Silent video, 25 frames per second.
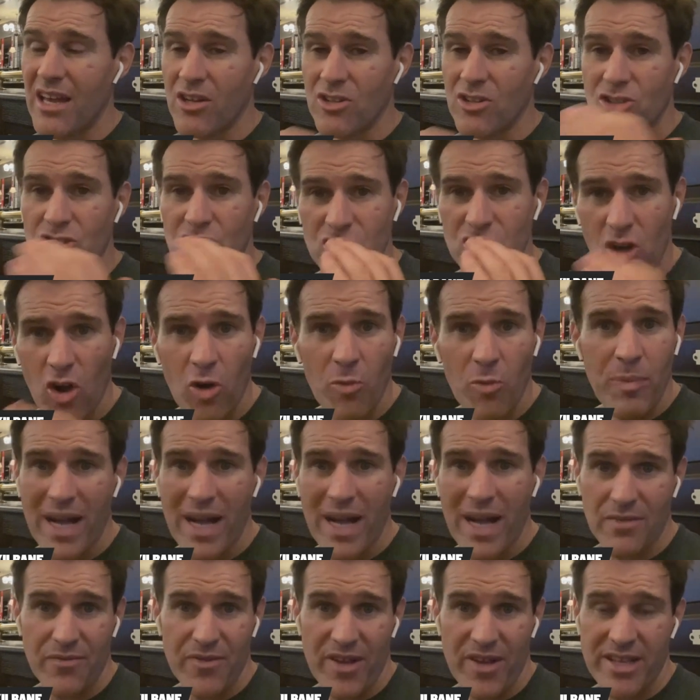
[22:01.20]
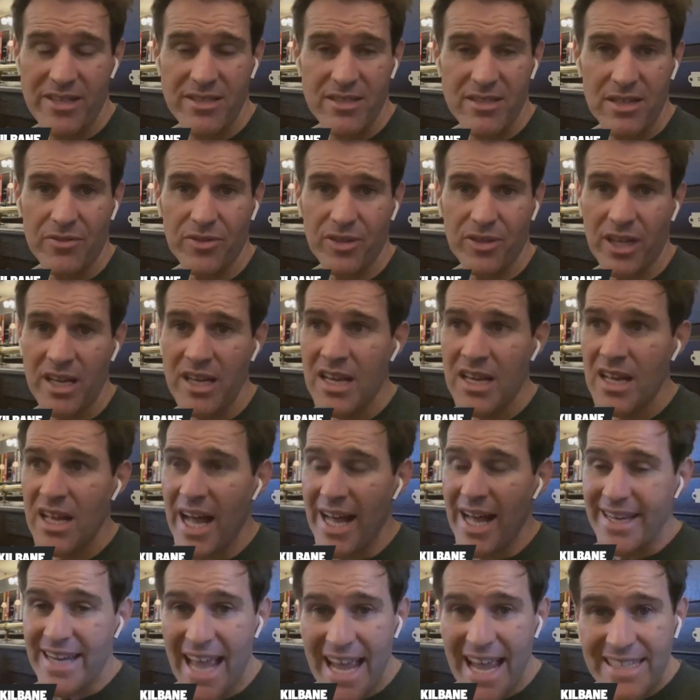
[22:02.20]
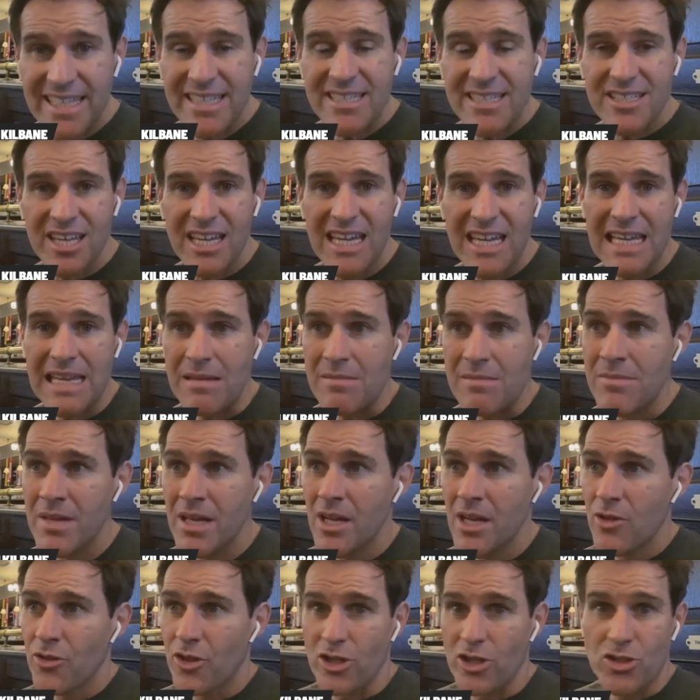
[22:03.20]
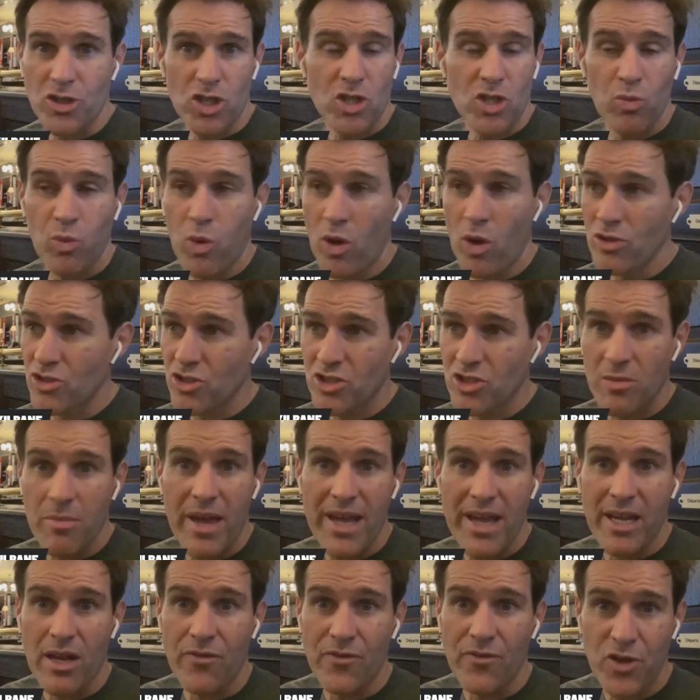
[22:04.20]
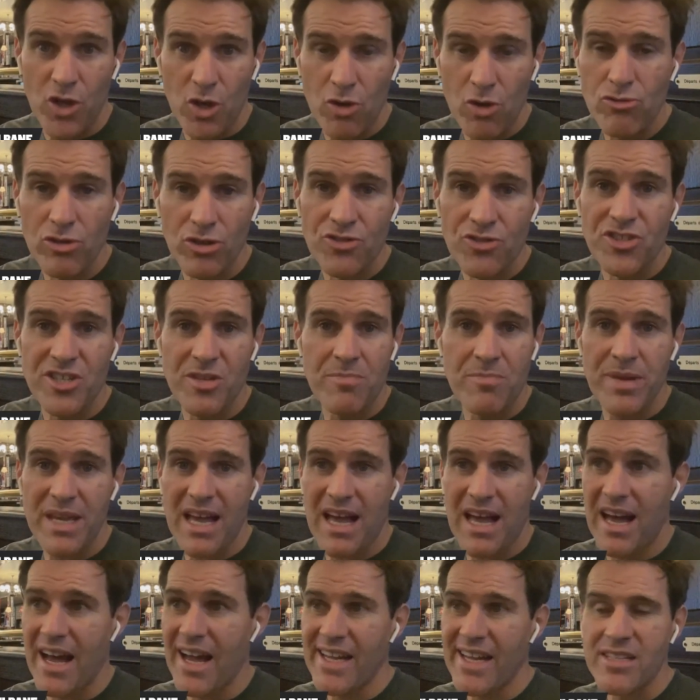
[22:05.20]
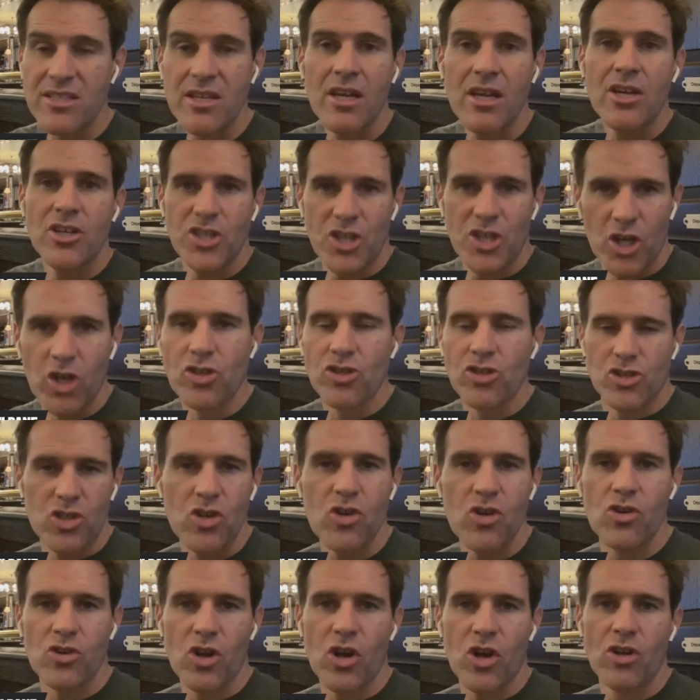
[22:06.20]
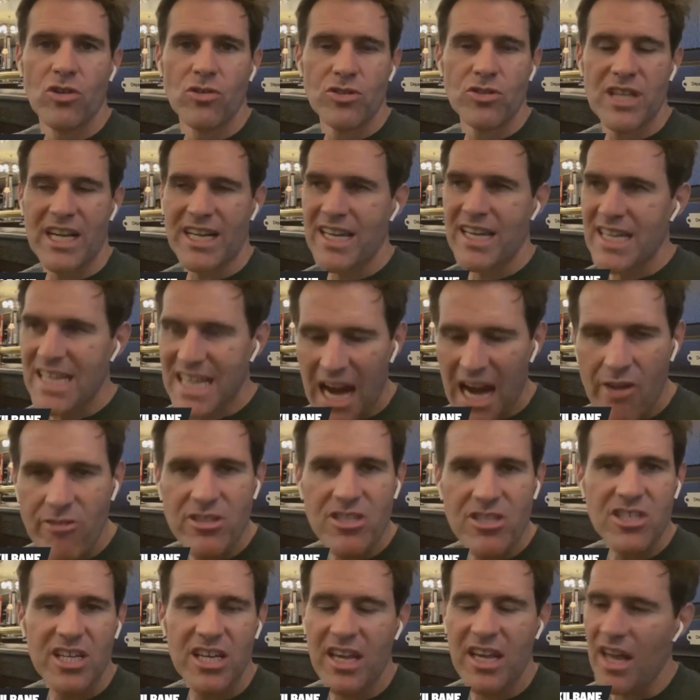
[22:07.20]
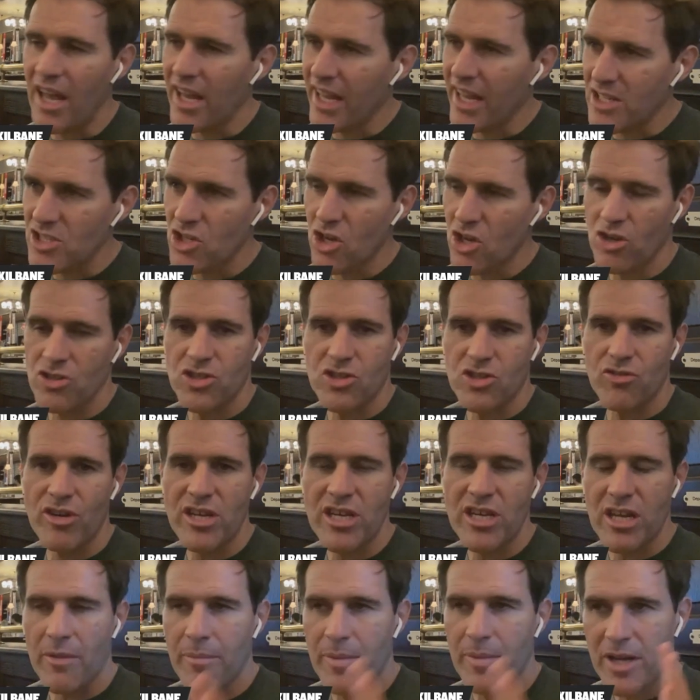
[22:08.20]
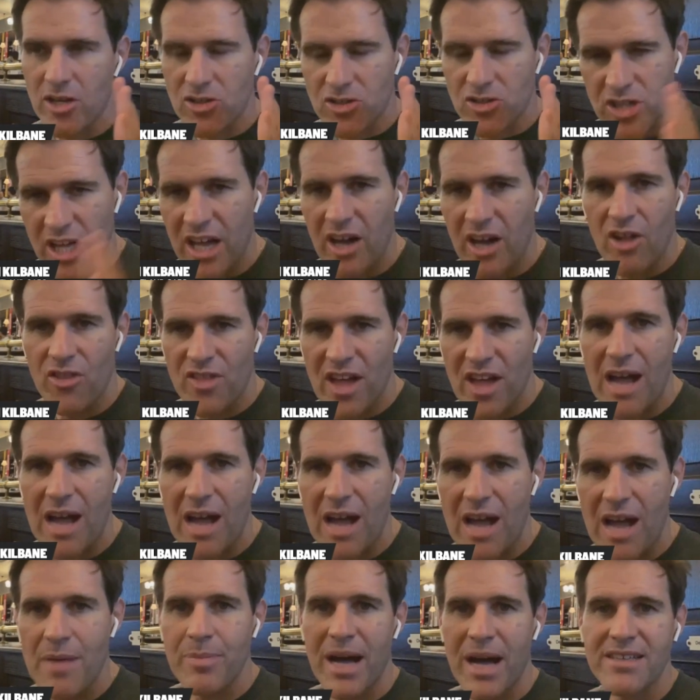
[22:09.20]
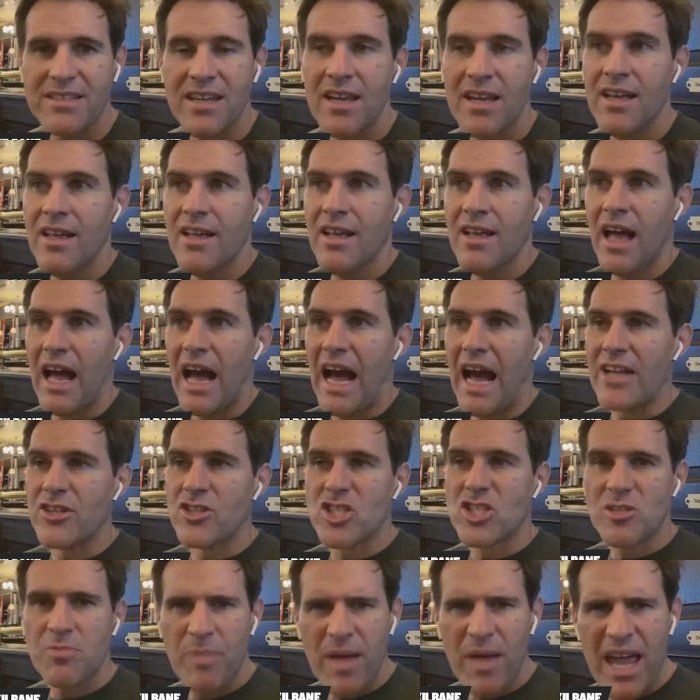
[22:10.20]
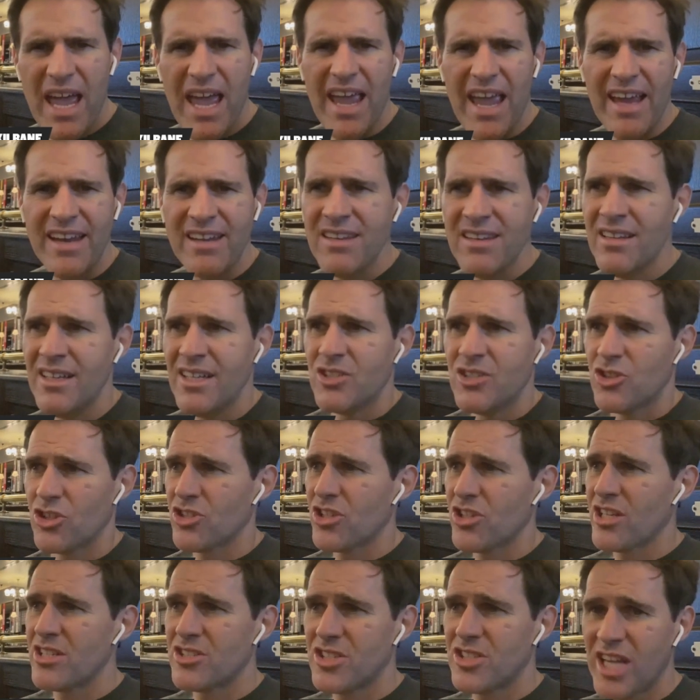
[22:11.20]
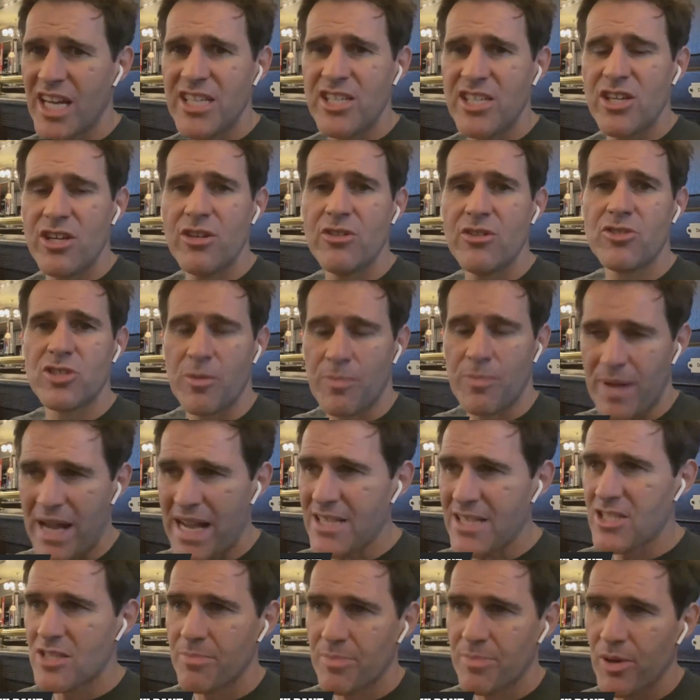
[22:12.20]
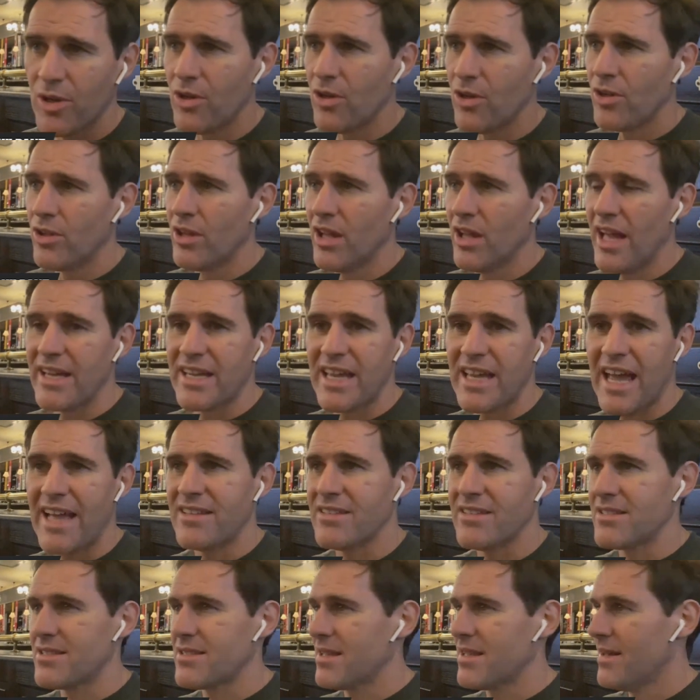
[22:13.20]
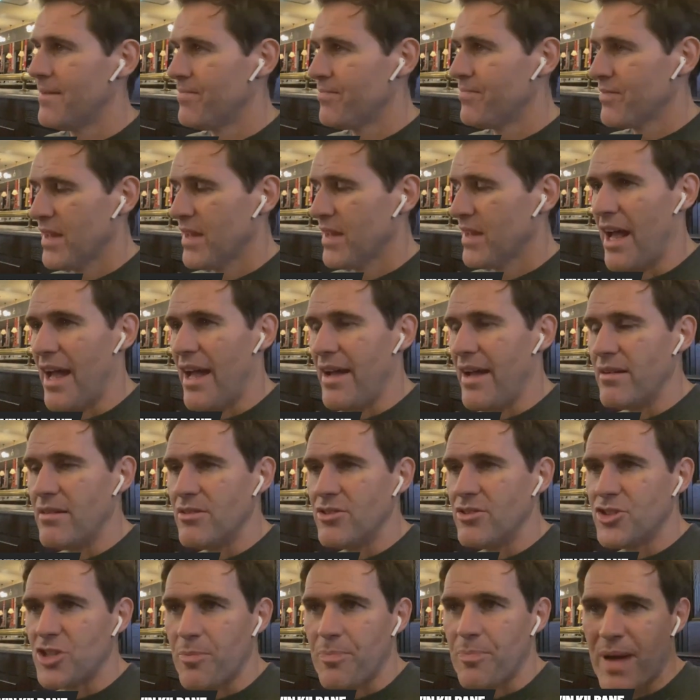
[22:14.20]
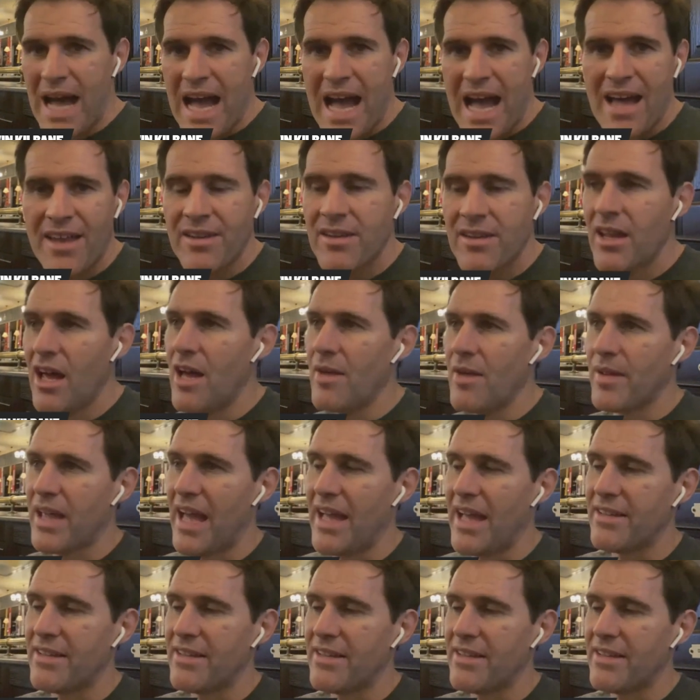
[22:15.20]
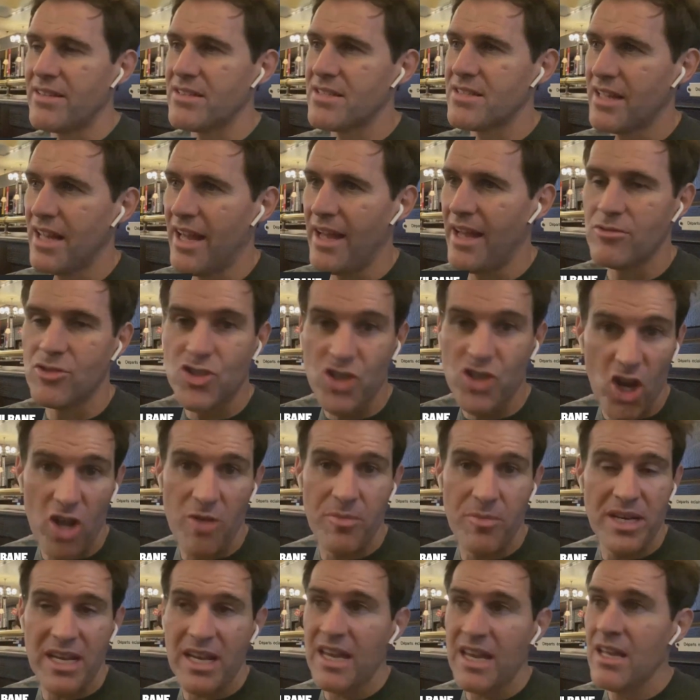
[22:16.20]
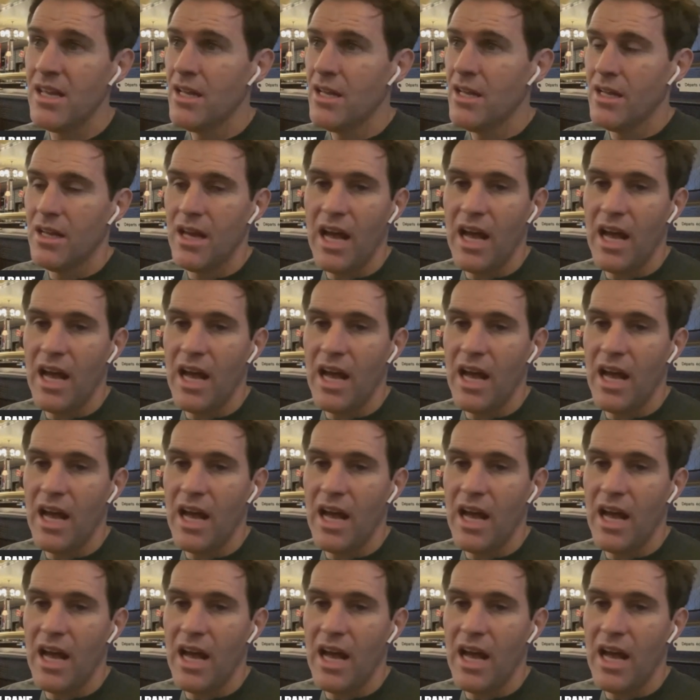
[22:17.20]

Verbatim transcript: they are so bad defensively. And any team that just wants to make a few runs in behind, you're going to score goals. I can guarantee it against Costa Rica because they are that bad. Right. And Spain just continued to pass the ball against uh, Japan, against uh, Germany,